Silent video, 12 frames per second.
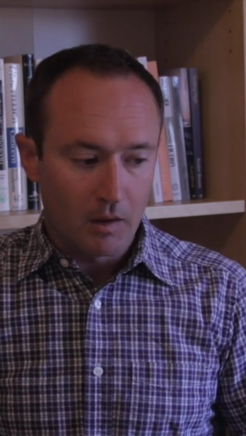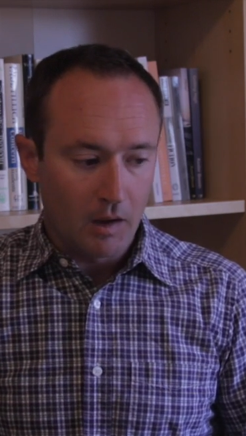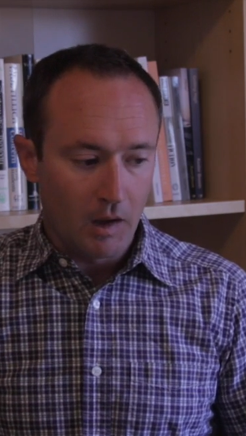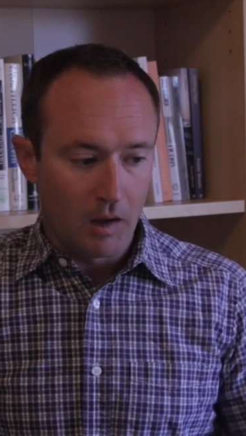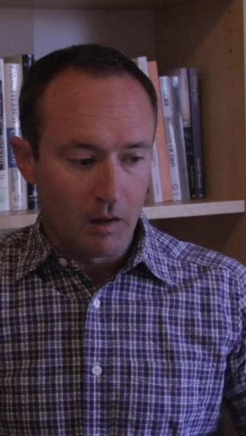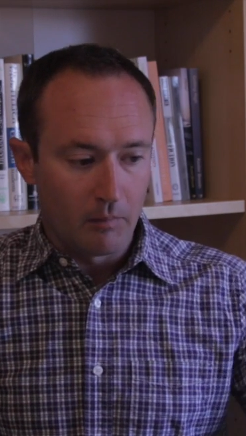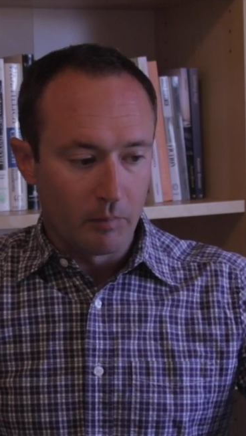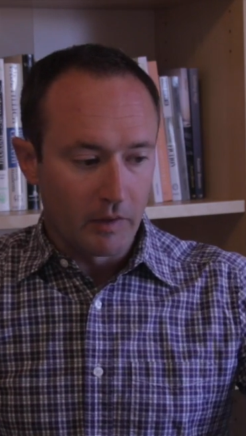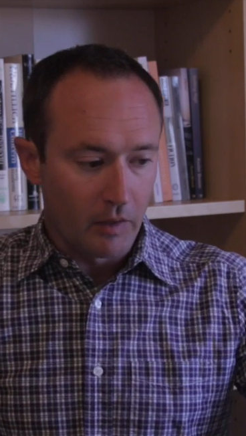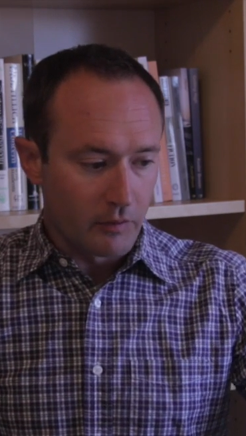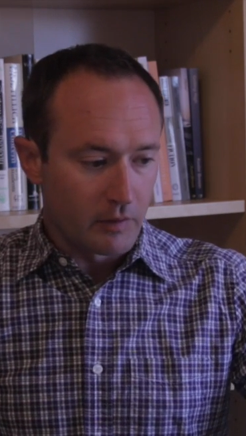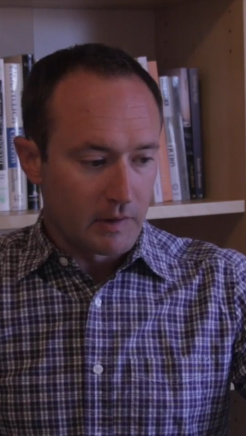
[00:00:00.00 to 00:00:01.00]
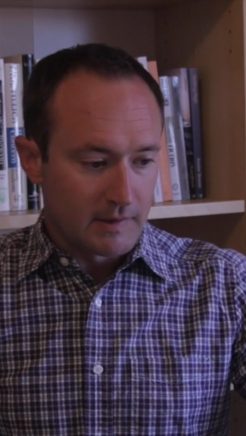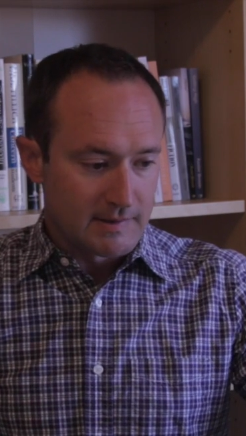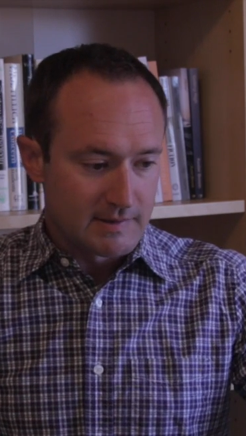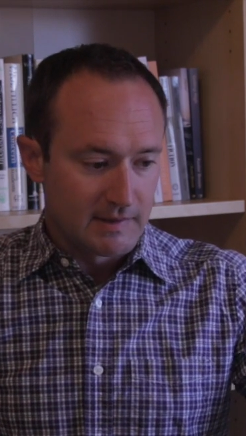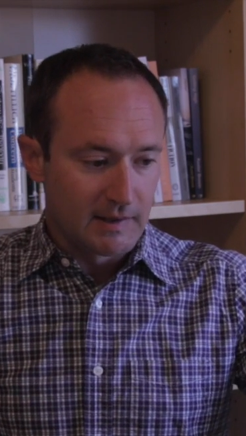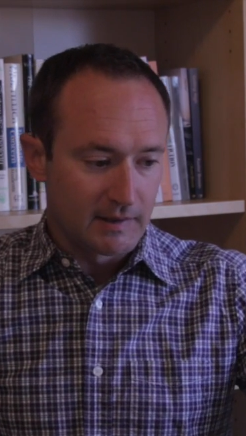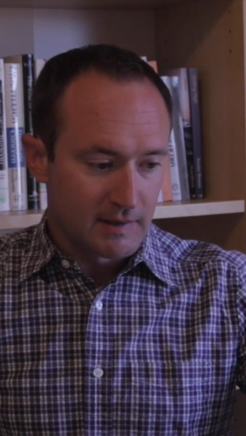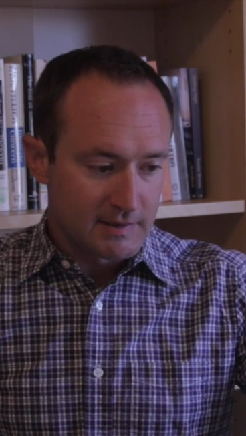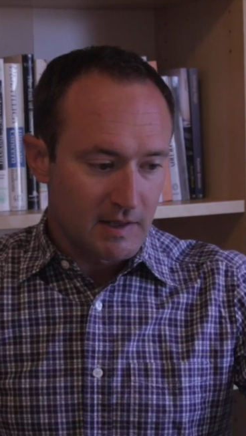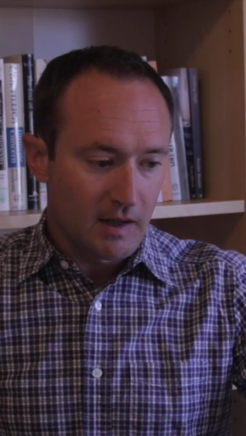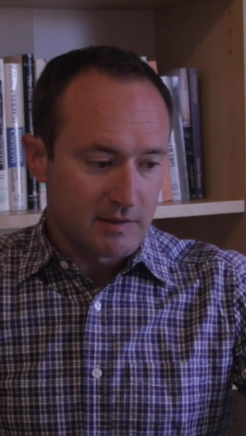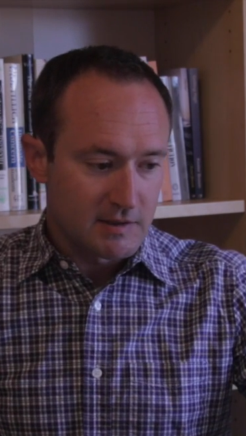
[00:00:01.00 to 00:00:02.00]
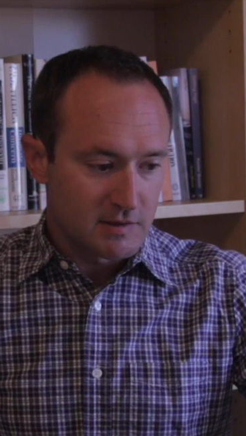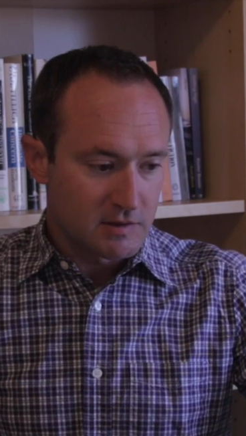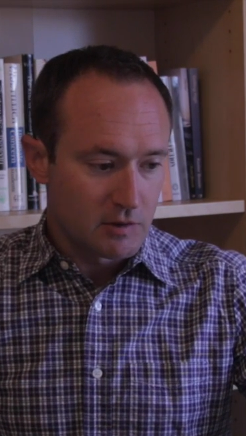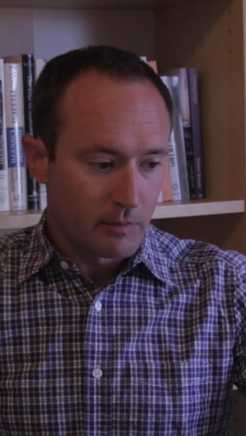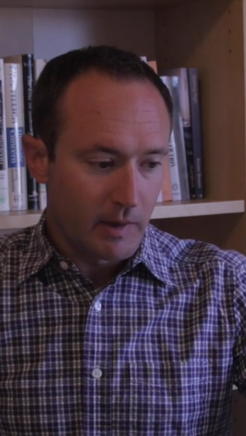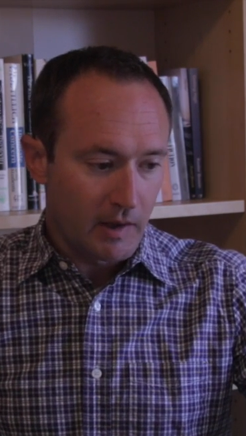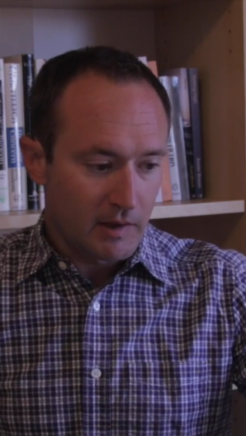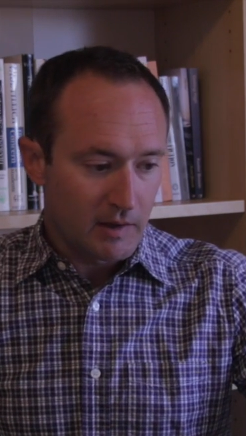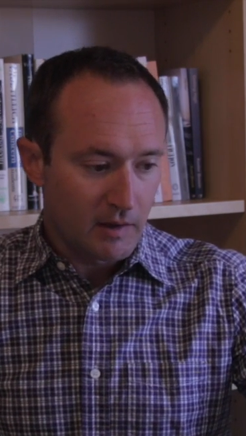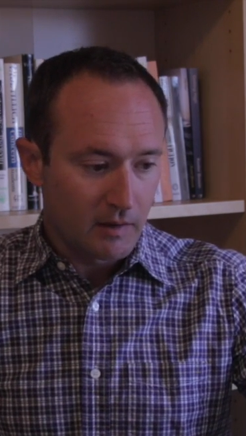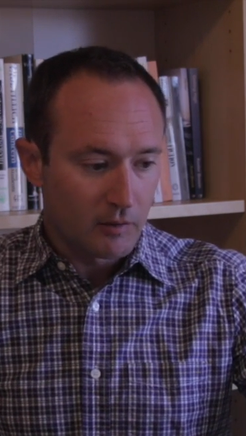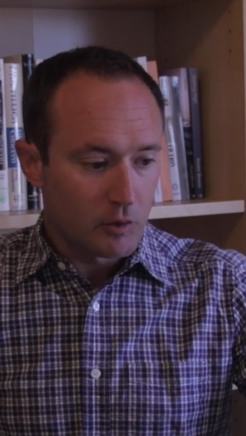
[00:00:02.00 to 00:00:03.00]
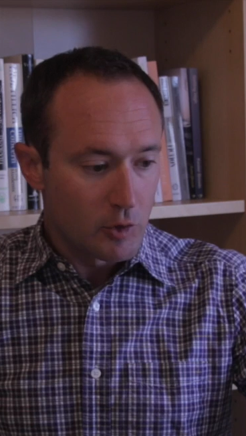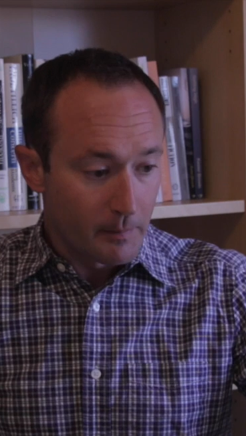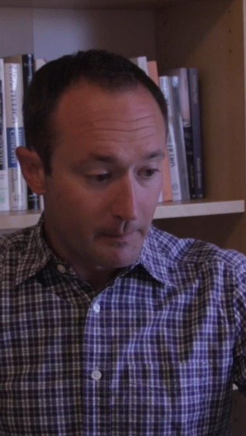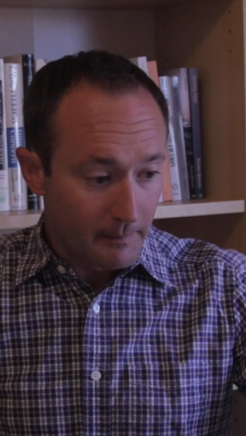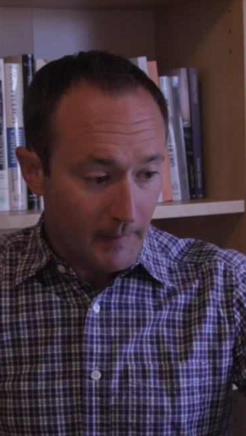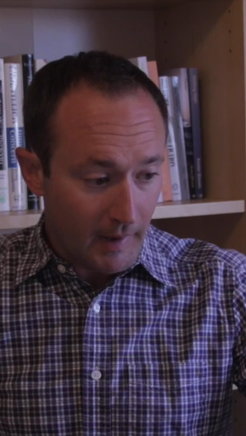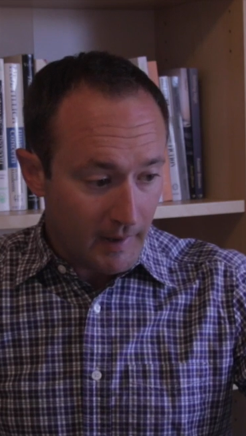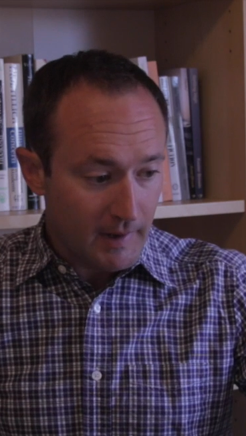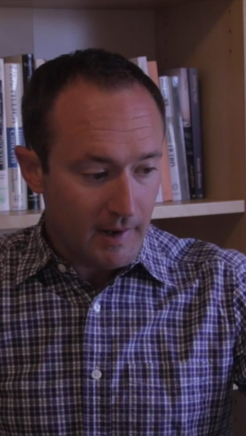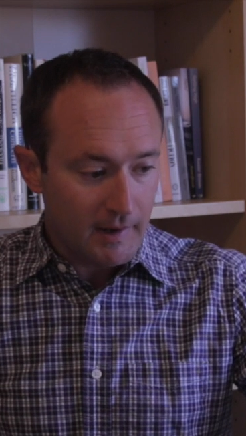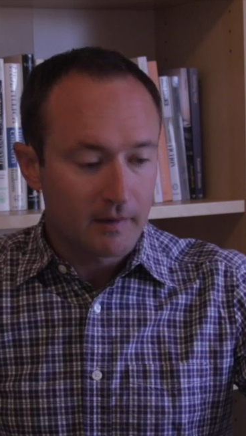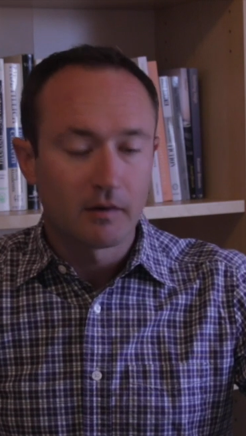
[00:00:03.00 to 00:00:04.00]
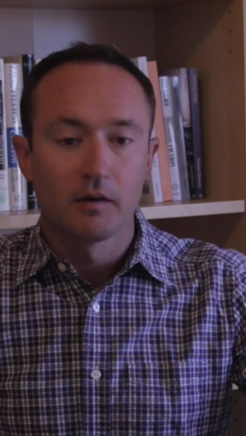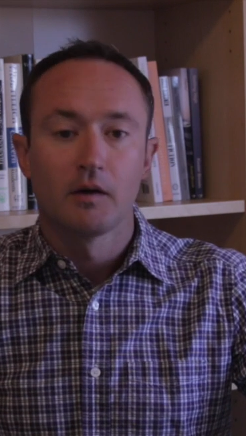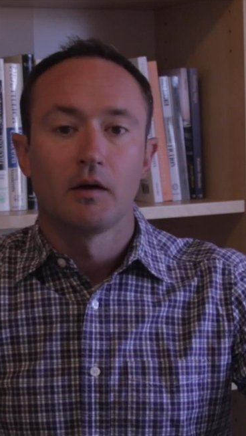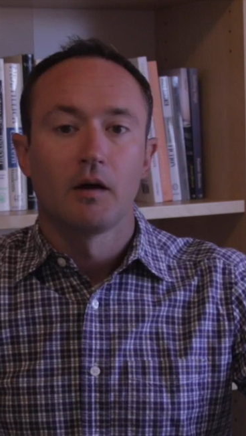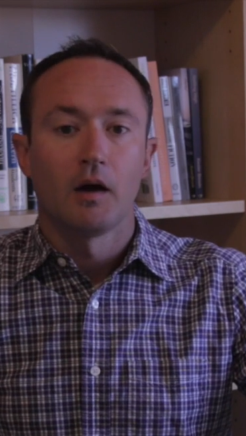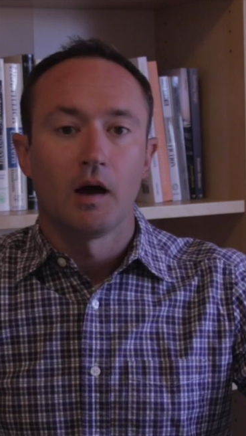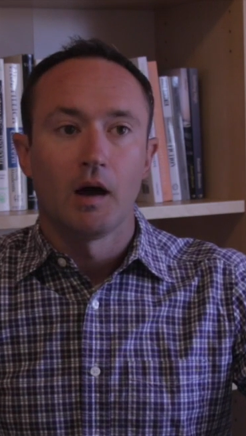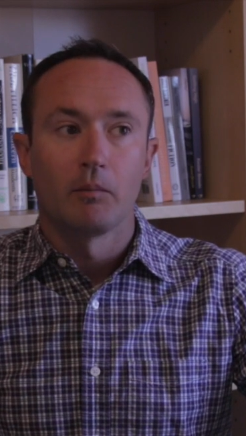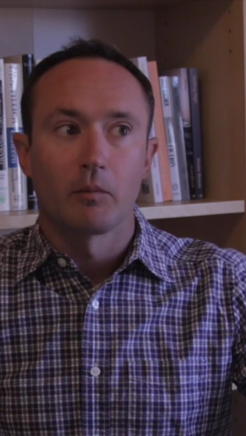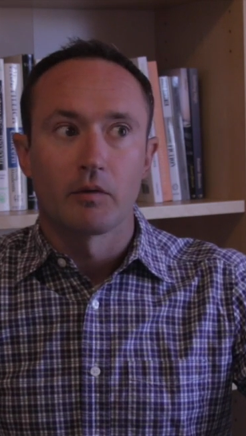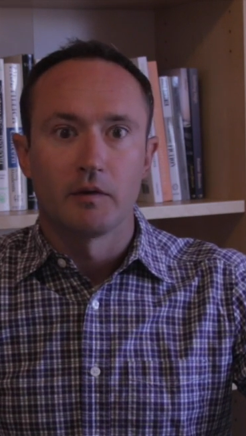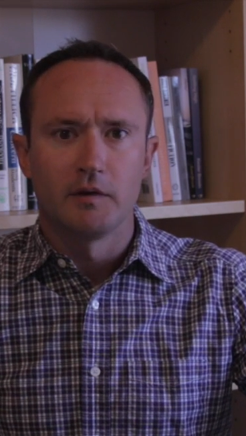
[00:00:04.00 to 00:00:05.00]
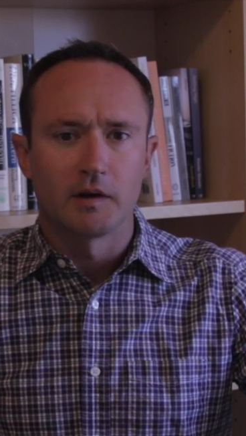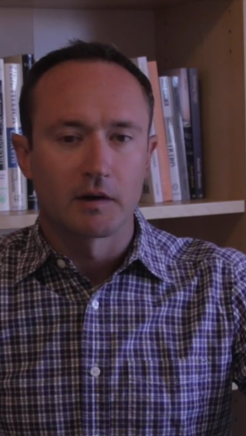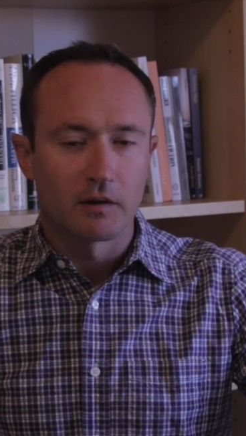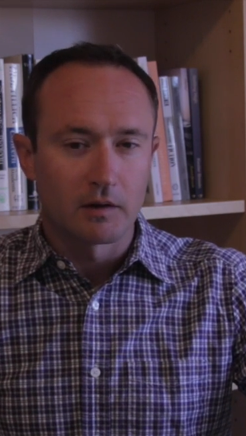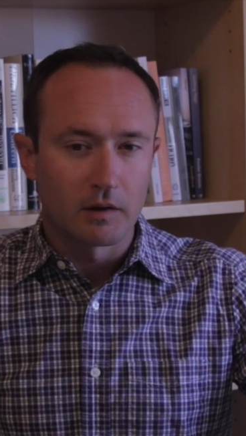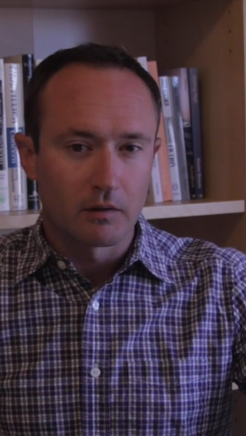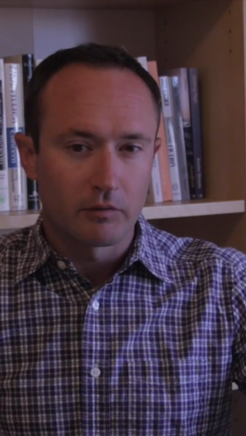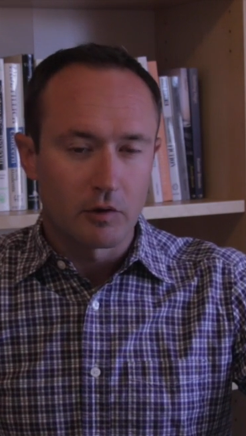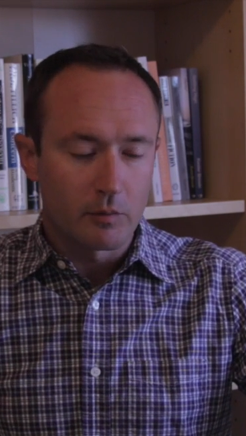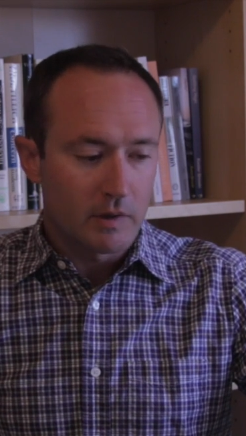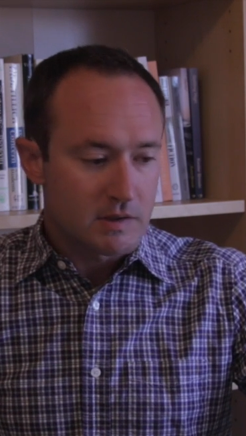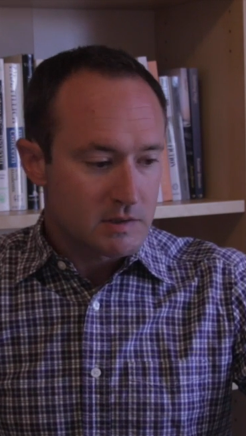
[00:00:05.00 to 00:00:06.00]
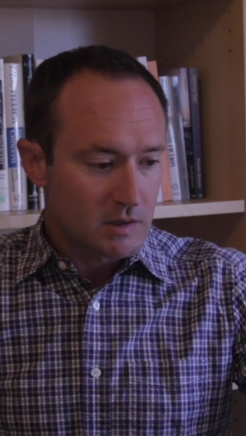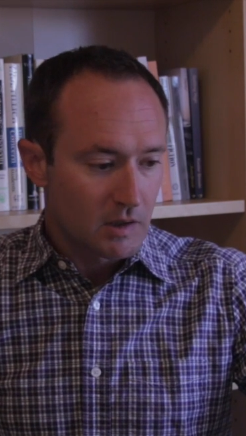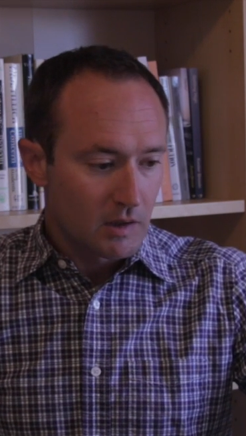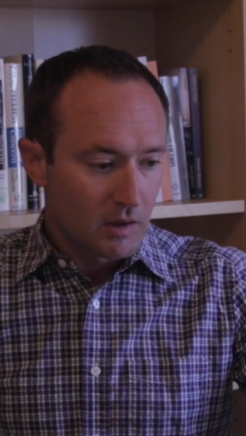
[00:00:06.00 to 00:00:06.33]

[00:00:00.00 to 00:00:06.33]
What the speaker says: The other is Dignitatis Humanae, or the Dignity of Humans.